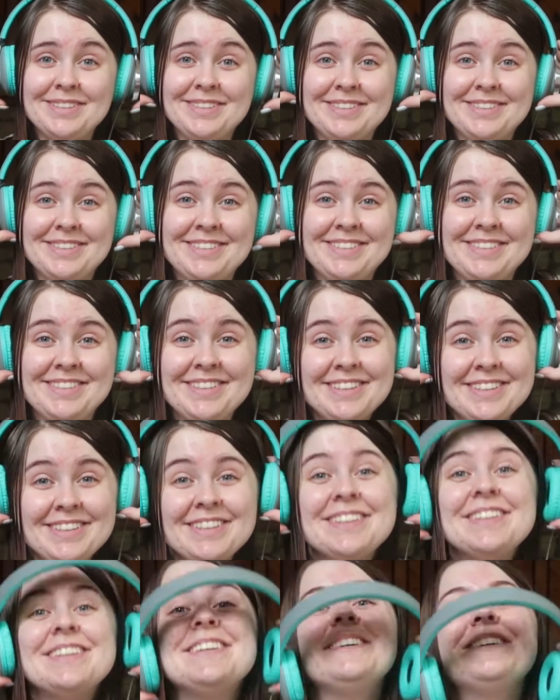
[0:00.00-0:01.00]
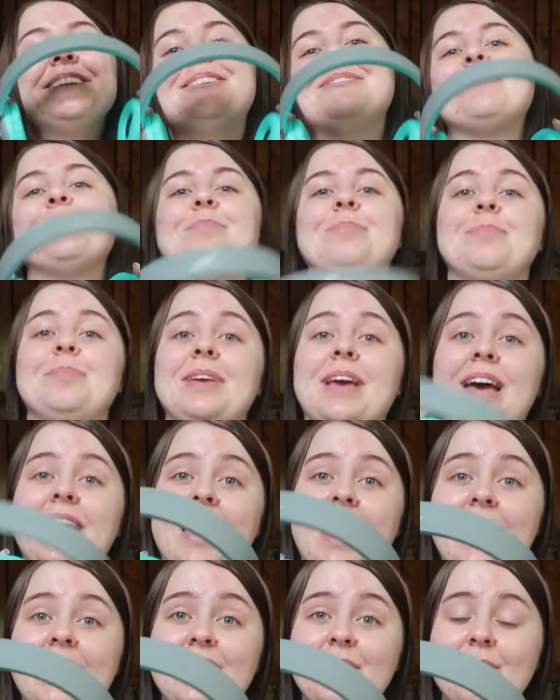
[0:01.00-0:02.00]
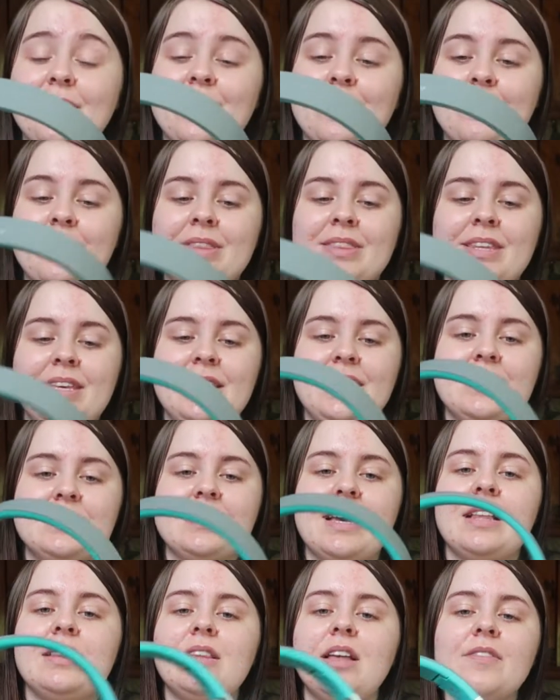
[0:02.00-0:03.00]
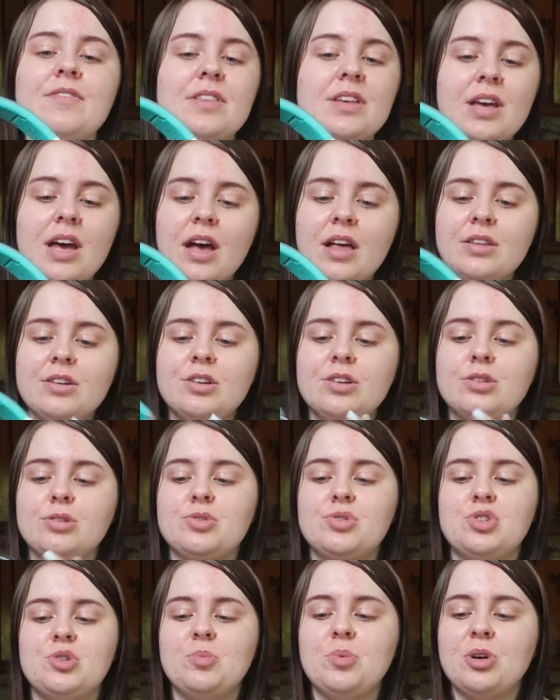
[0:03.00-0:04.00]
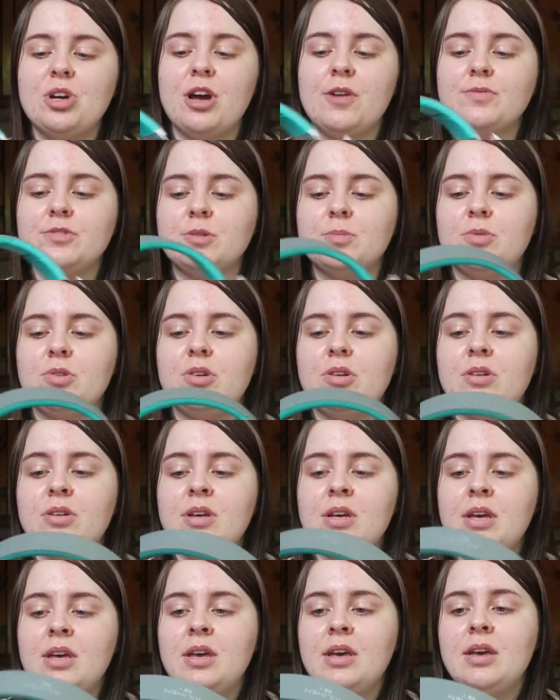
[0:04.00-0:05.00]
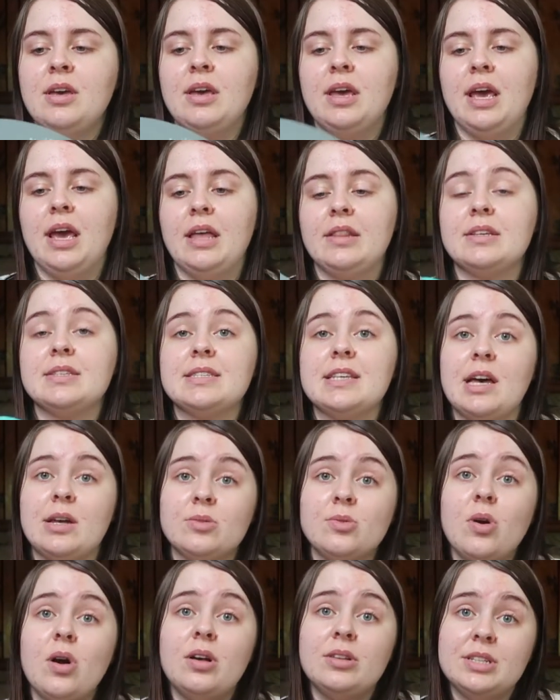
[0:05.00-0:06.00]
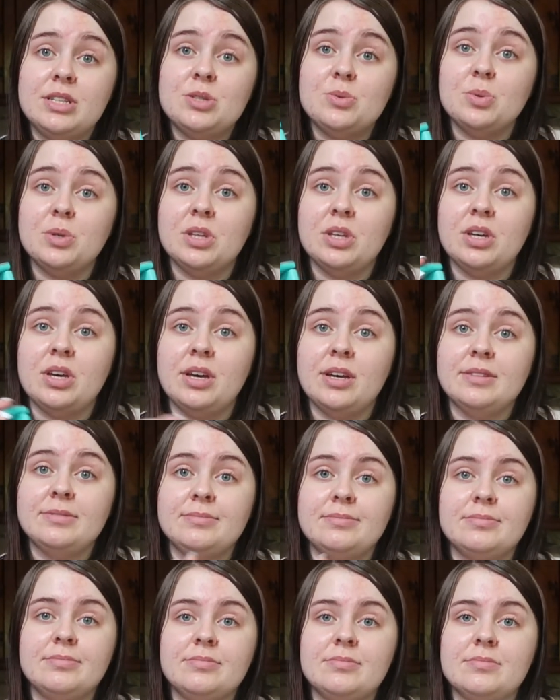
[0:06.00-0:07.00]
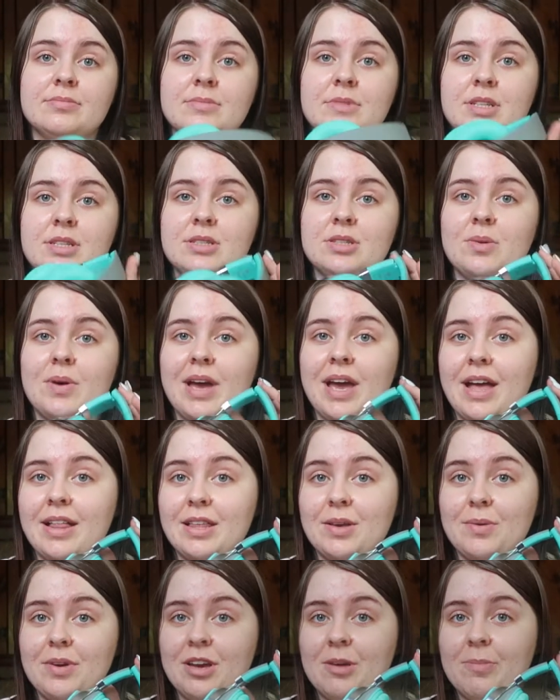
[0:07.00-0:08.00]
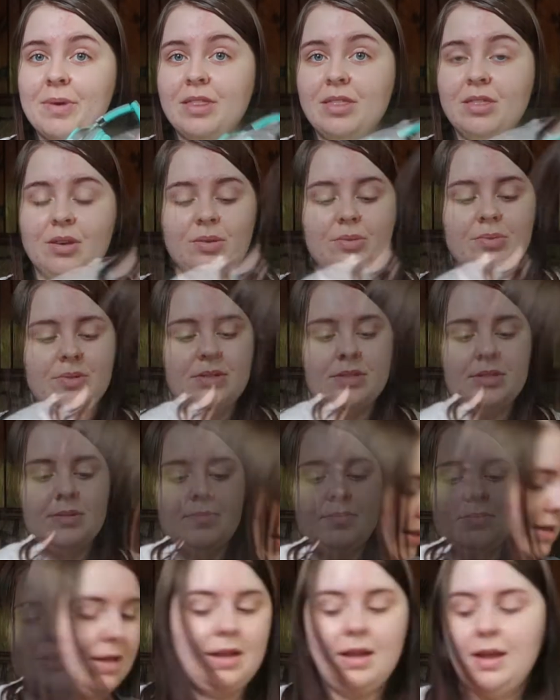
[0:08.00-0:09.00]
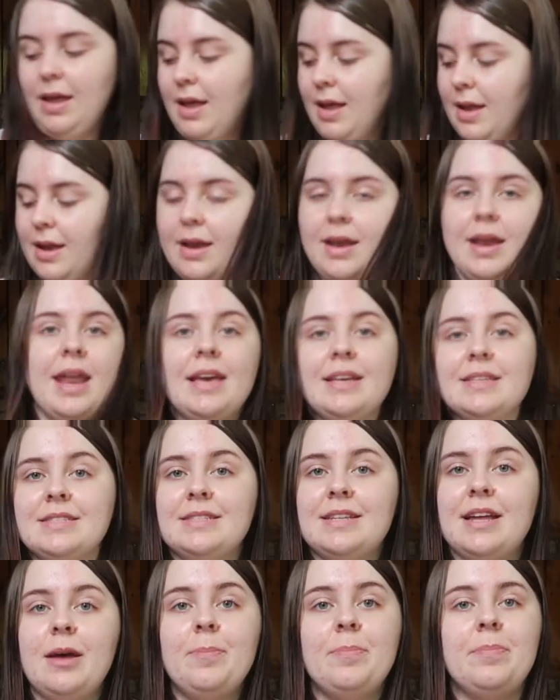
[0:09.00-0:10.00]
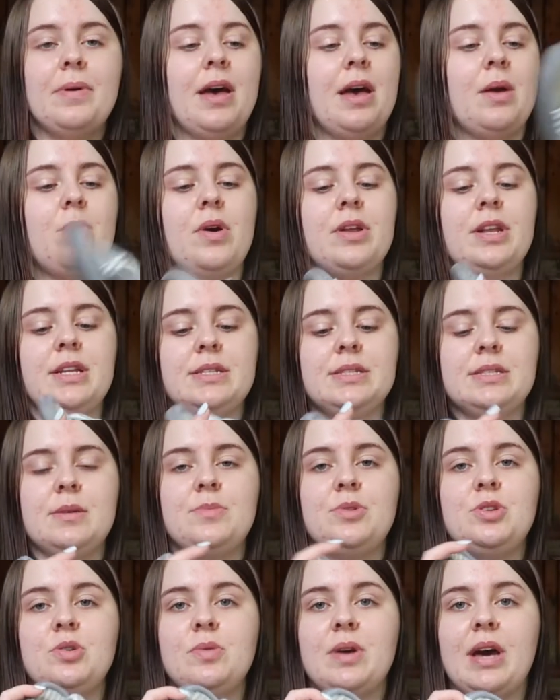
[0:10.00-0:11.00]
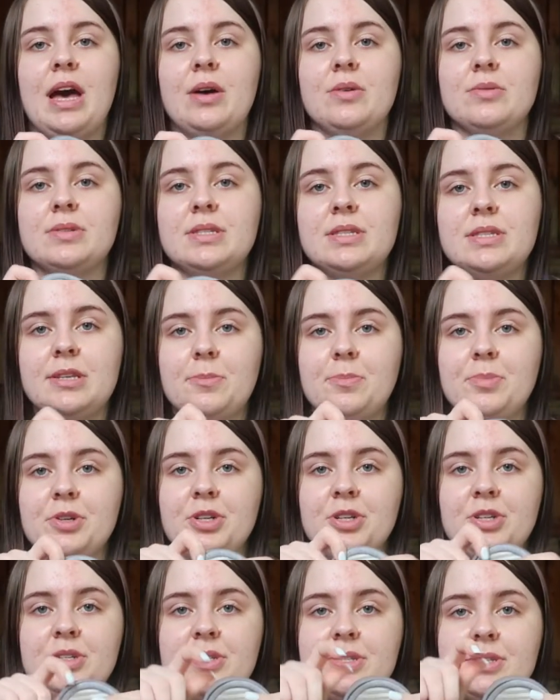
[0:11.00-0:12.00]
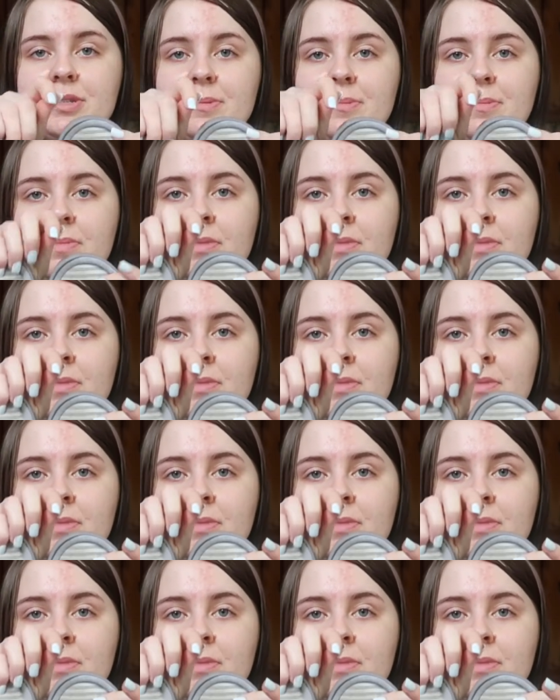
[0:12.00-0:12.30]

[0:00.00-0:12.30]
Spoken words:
But yeah, I highly recommend these. I love the color. They're super comfortable, and the sound quality is really good. So I highly recommend those. Next up, I wanted some new house slippers.